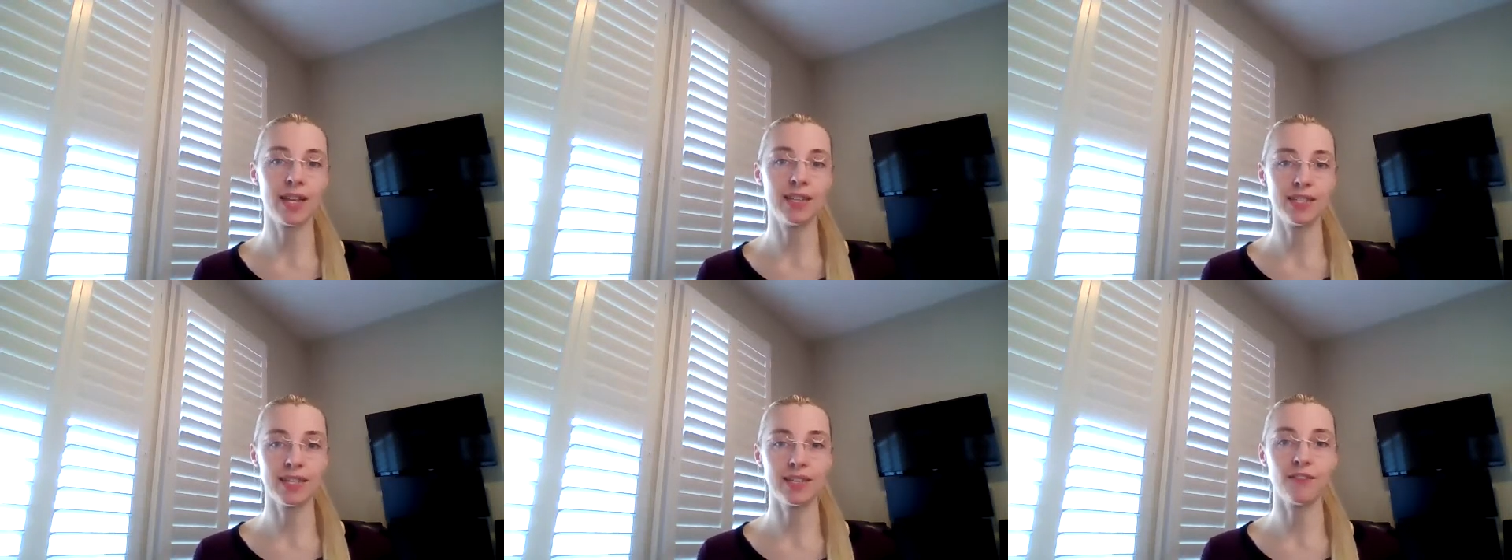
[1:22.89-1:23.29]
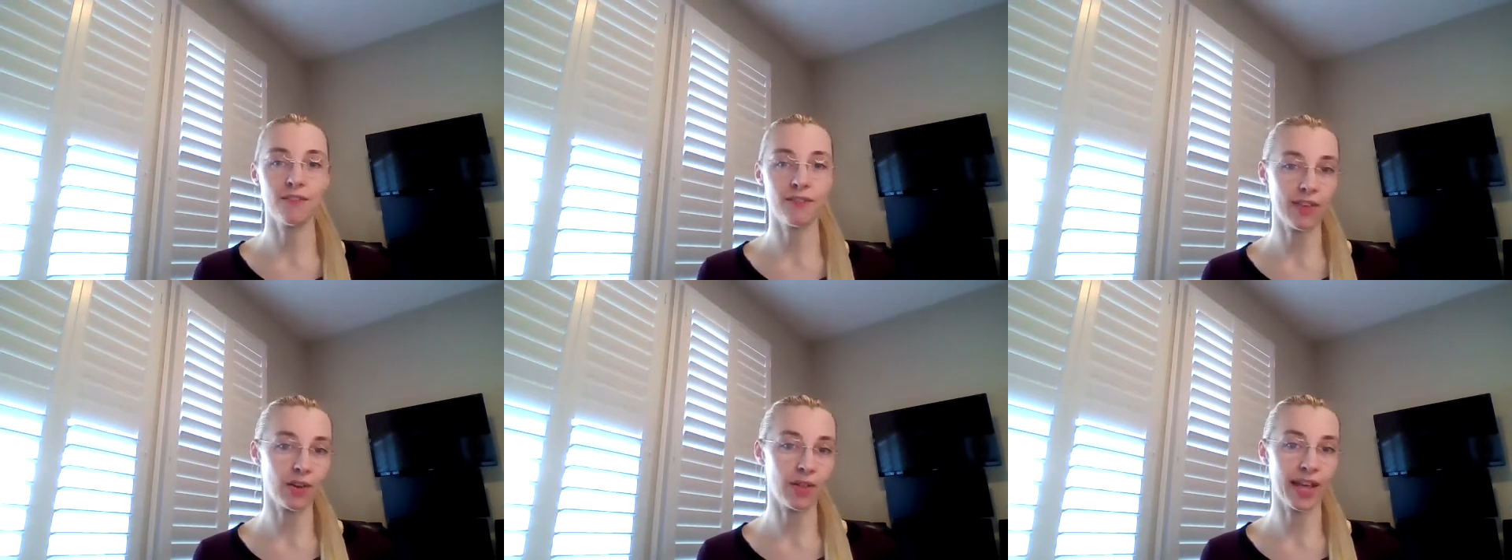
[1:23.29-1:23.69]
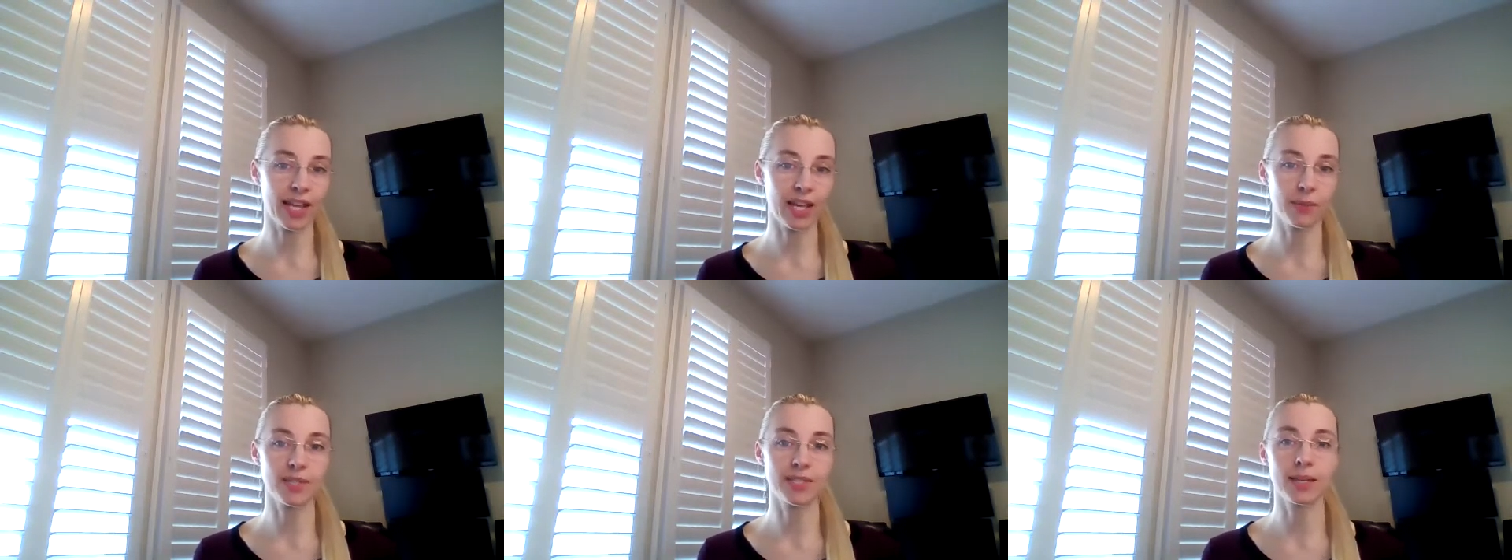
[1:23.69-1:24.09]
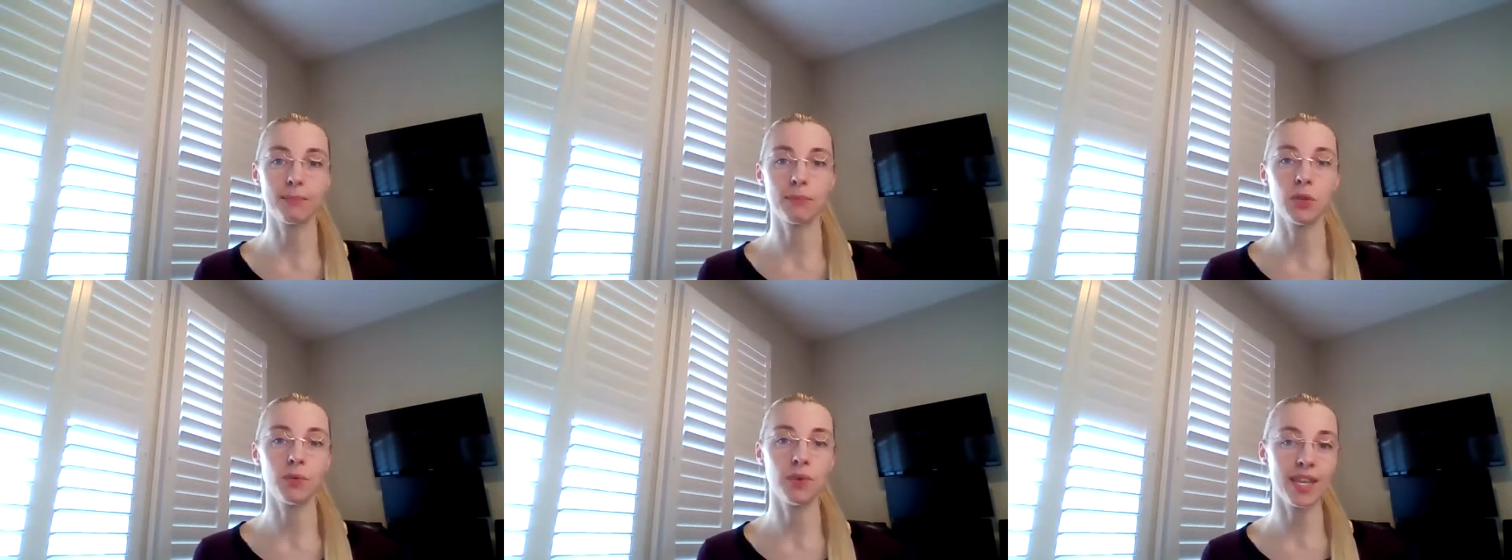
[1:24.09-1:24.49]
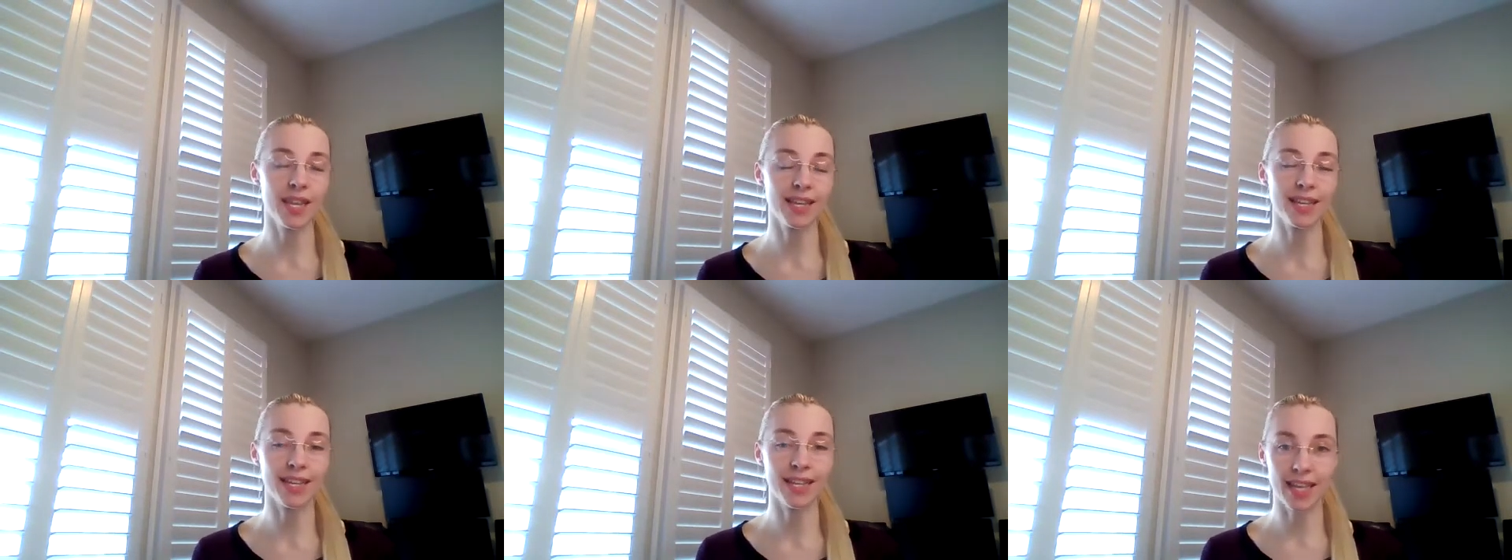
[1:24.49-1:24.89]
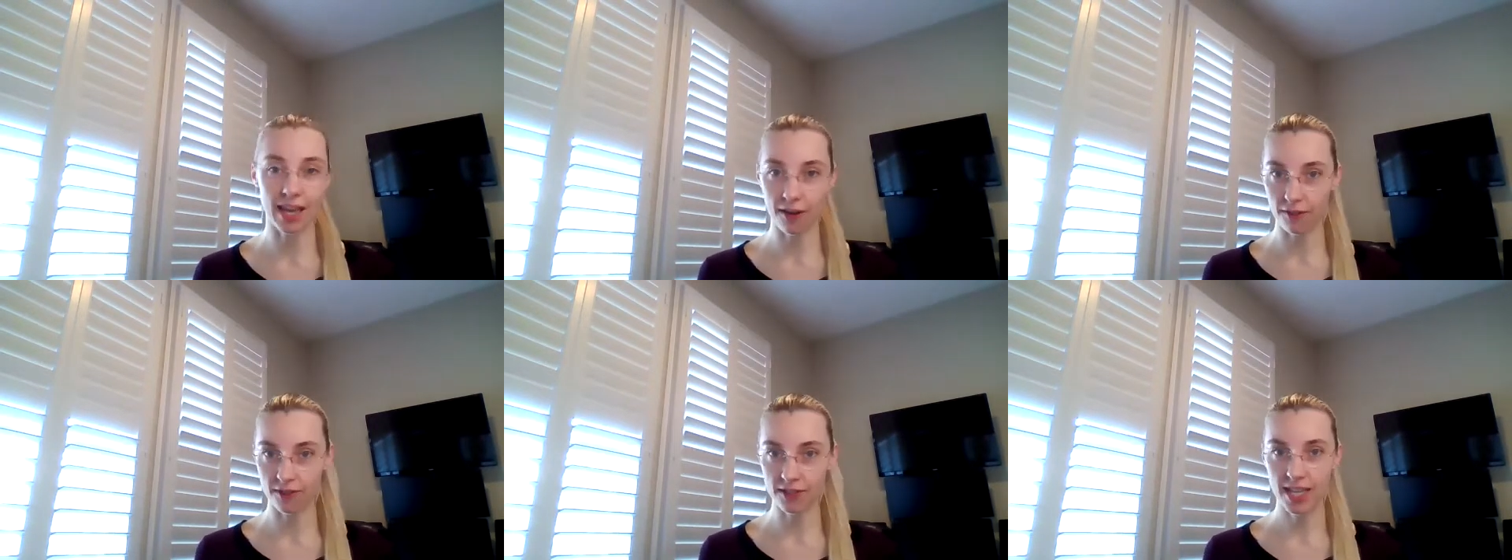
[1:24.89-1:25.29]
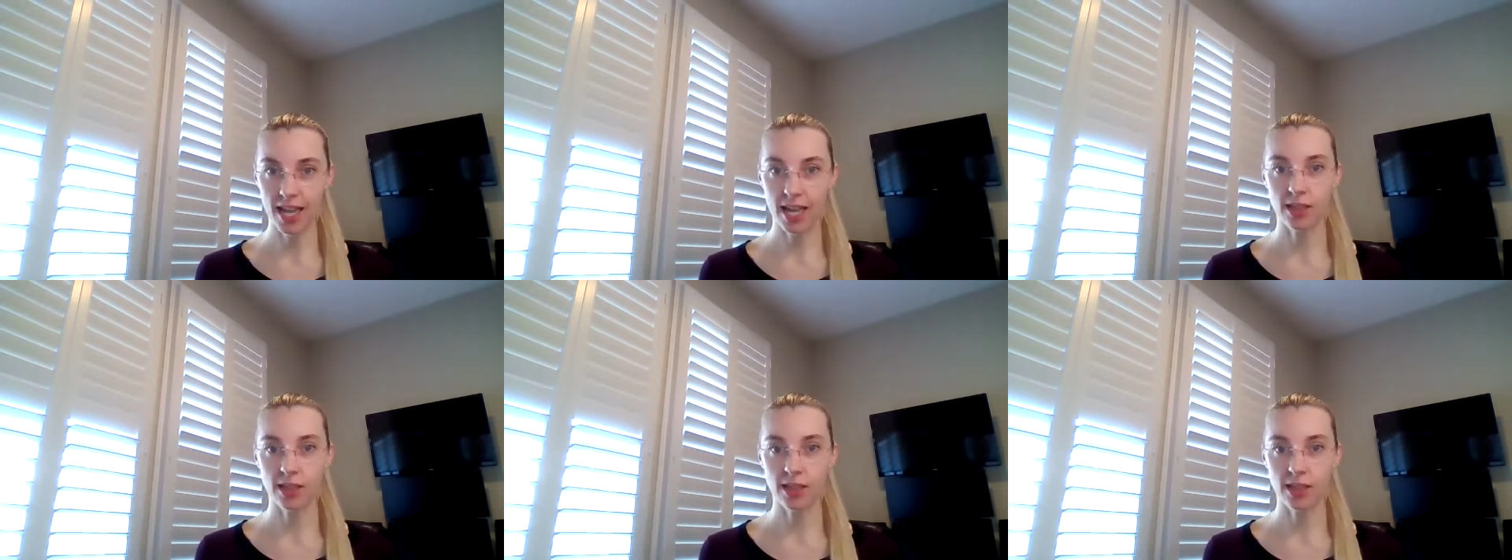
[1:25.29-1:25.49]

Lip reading: and didn't feel like it was some unique gift